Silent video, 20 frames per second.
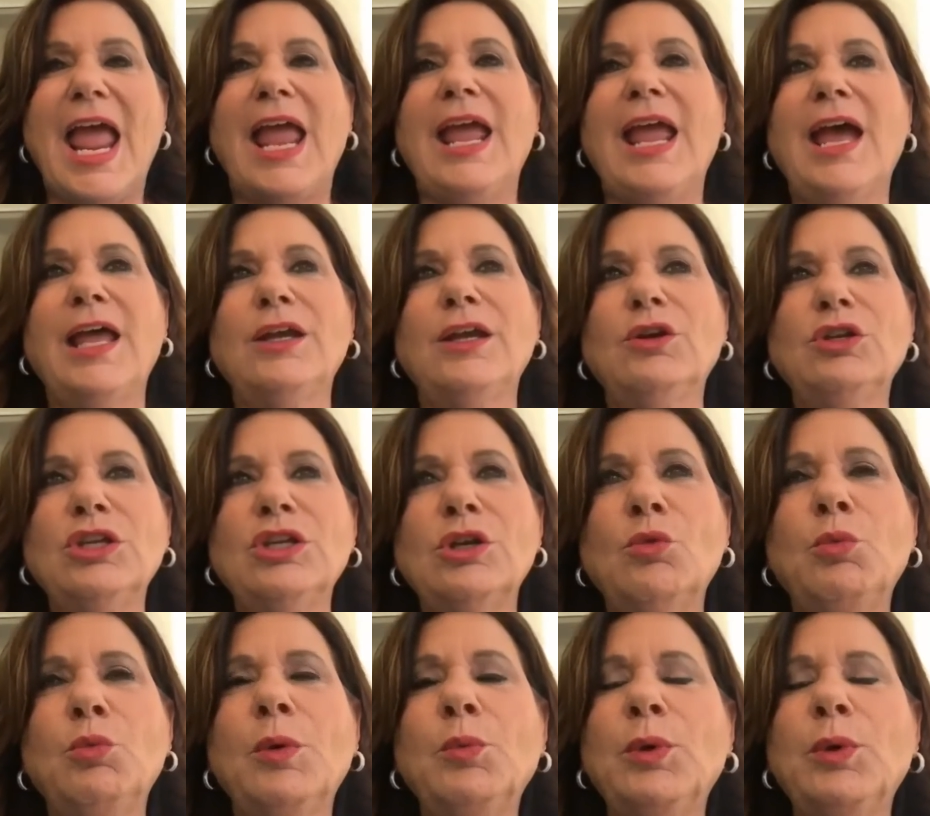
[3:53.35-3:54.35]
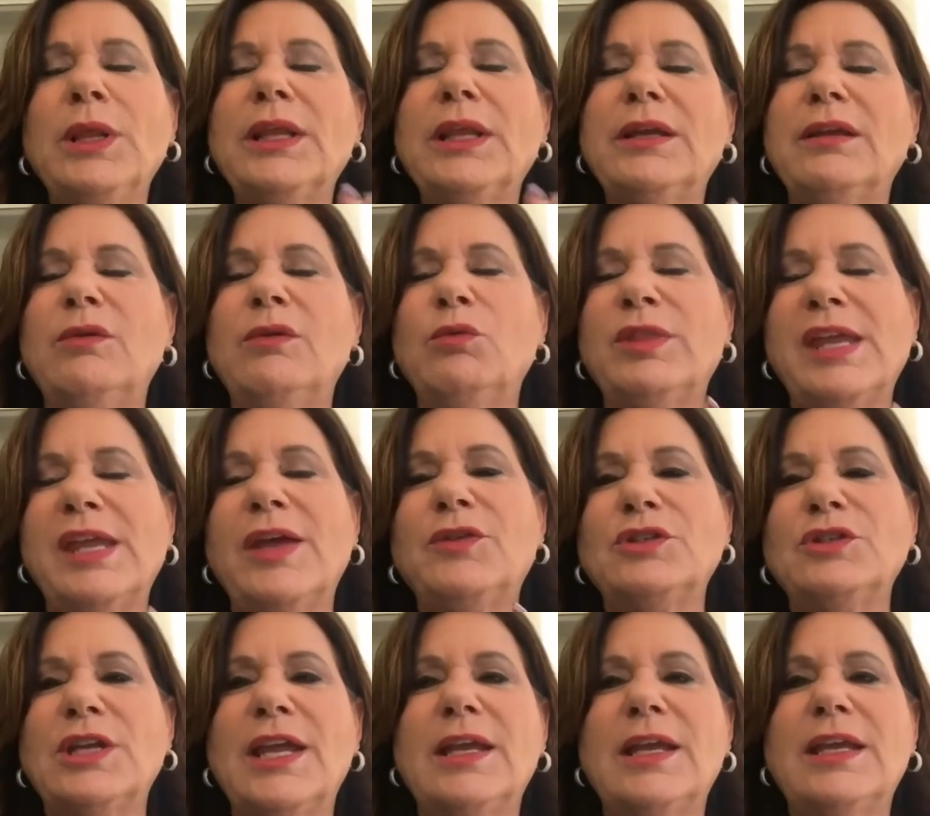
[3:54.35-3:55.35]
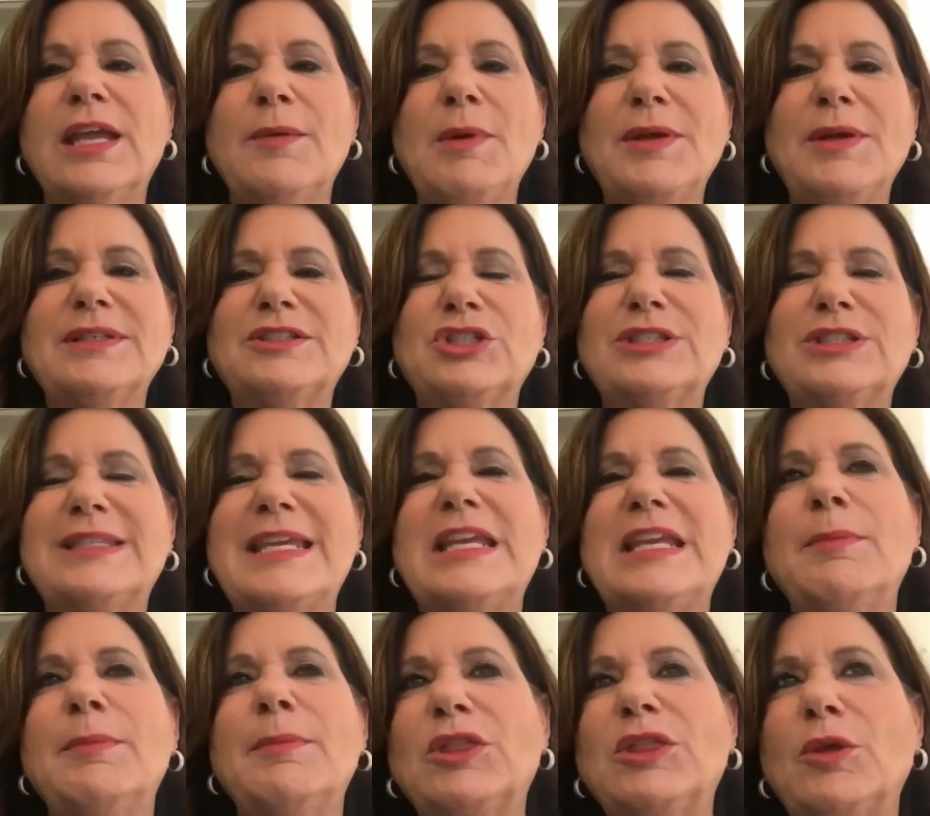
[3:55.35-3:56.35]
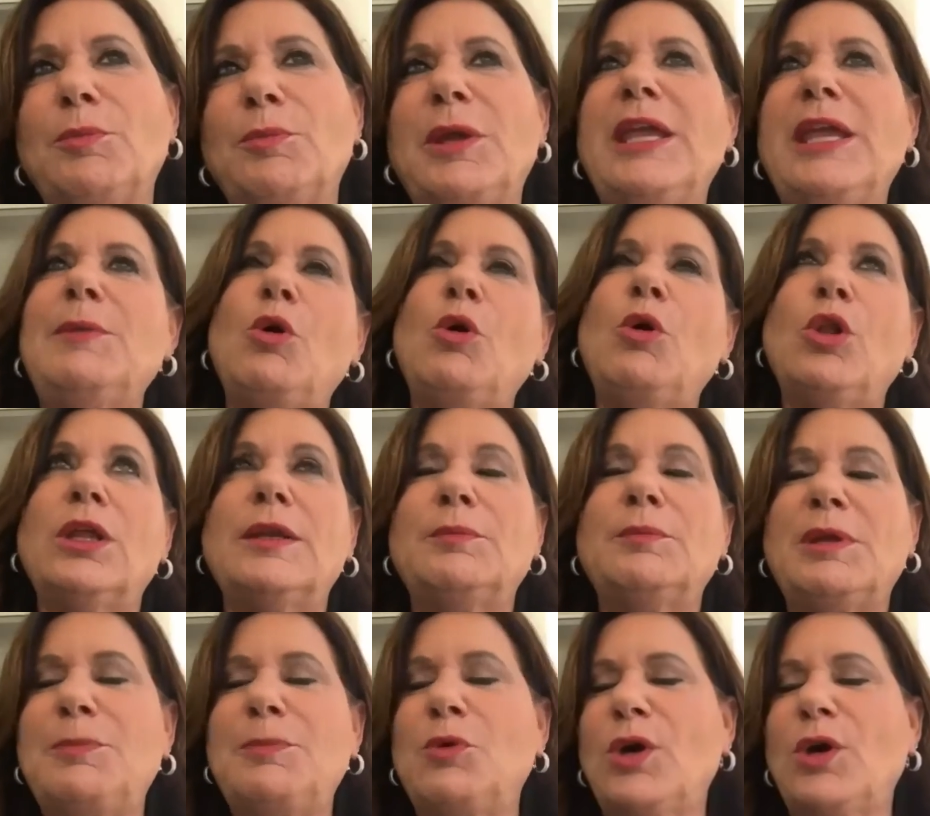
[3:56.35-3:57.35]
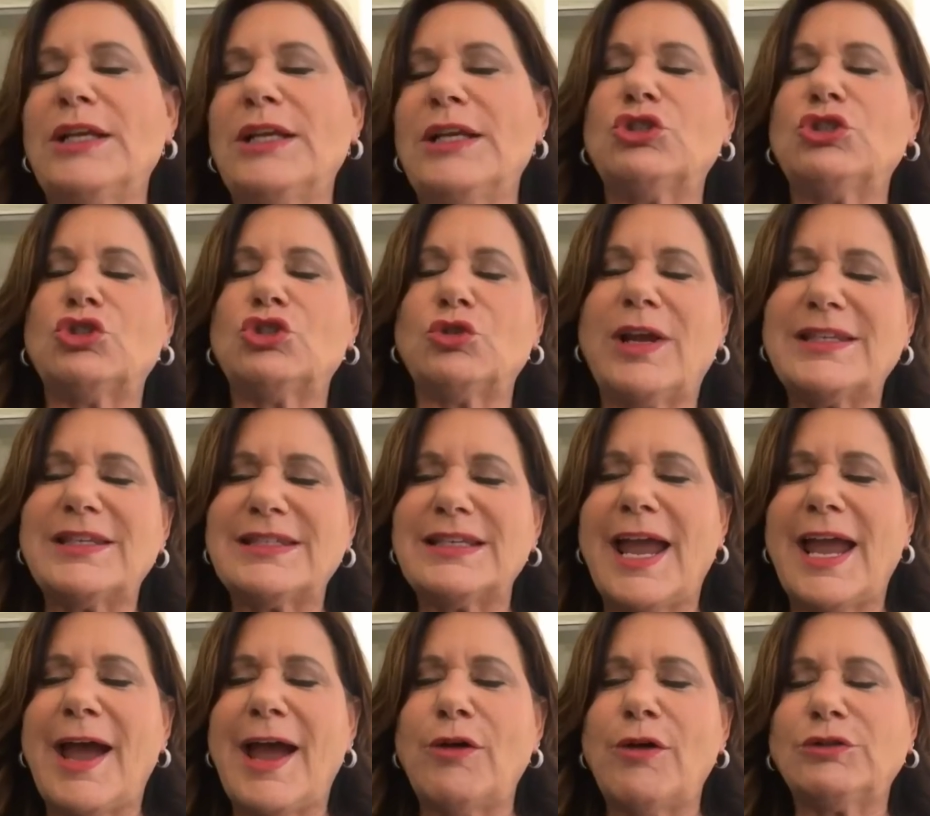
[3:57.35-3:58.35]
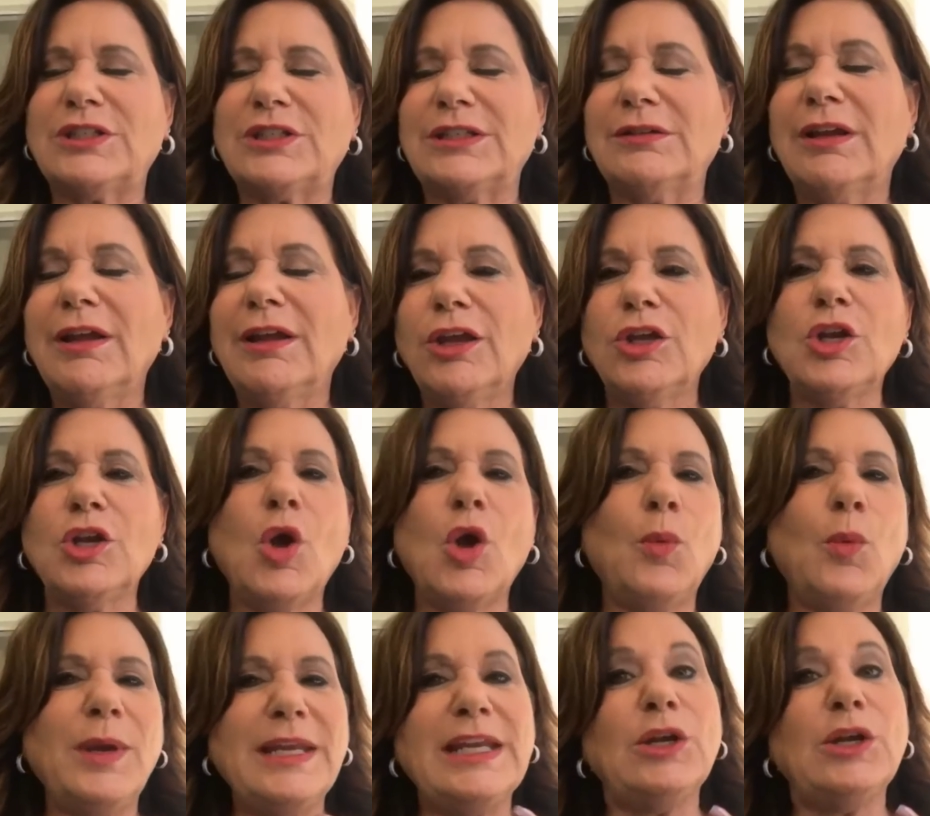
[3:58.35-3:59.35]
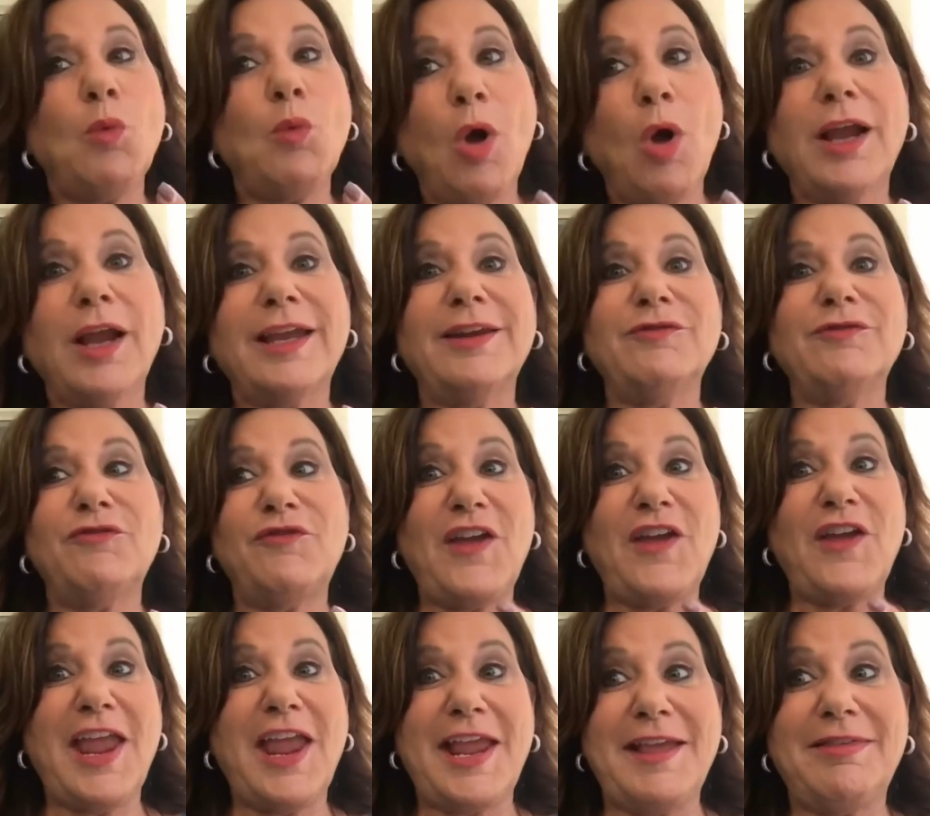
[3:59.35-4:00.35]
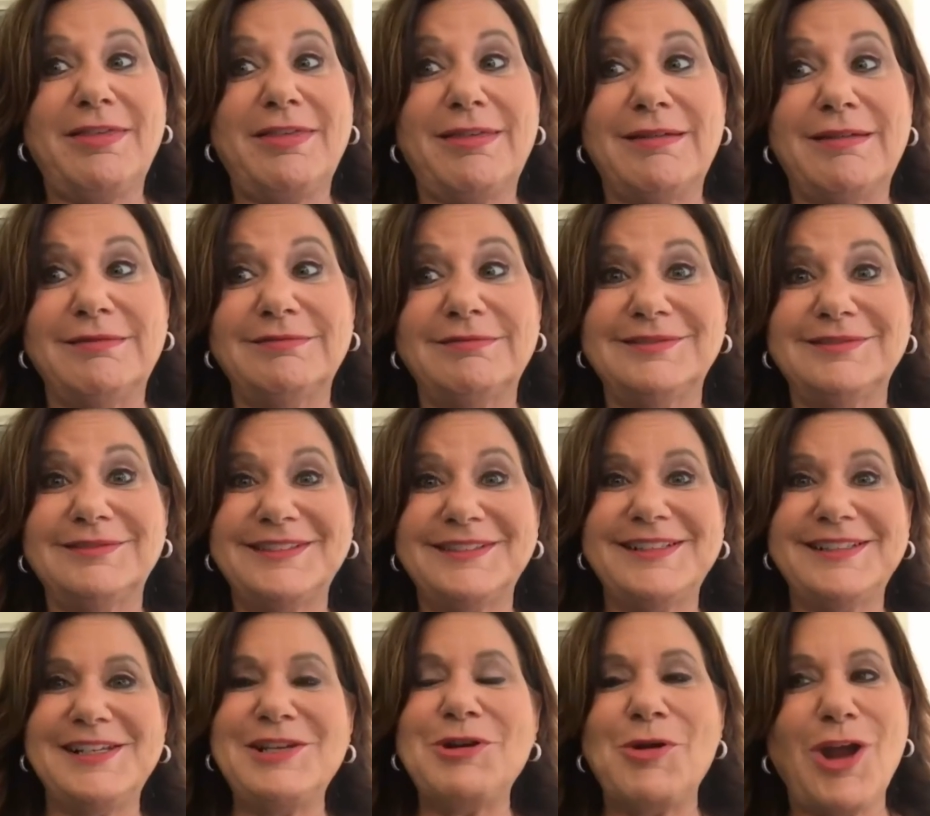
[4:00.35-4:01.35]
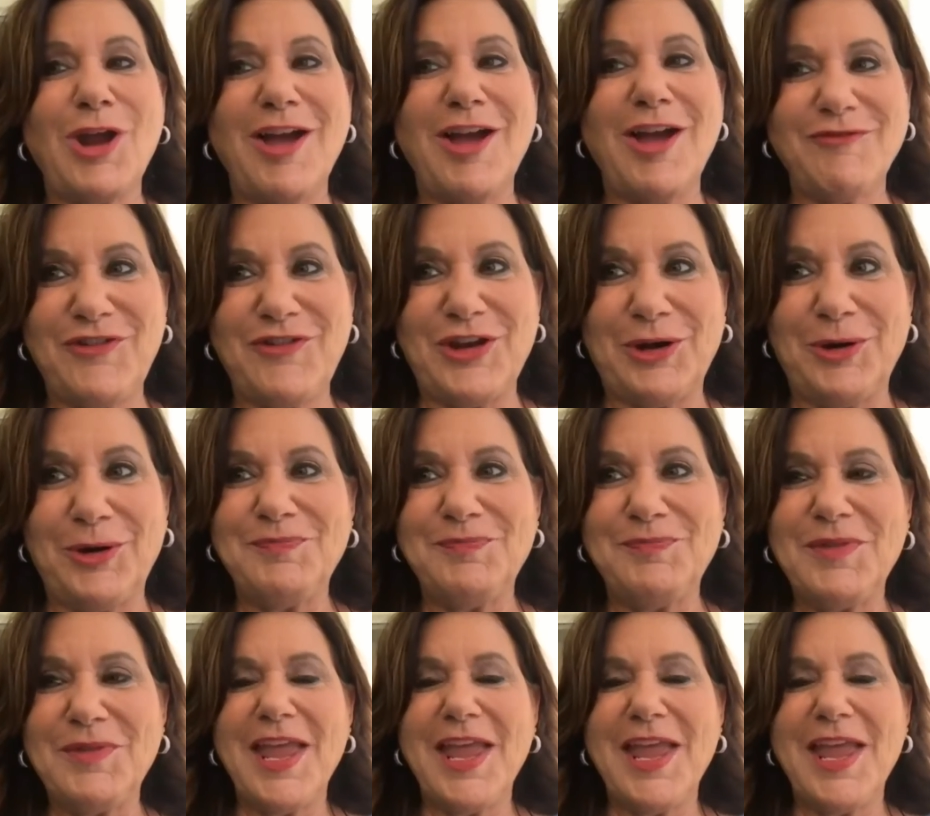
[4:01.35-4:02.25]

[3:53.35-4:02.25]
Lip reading: And really, the other day, Kim, I was just thinking about the people and people kind of stressing out. And, we need to walk in faith, not fear.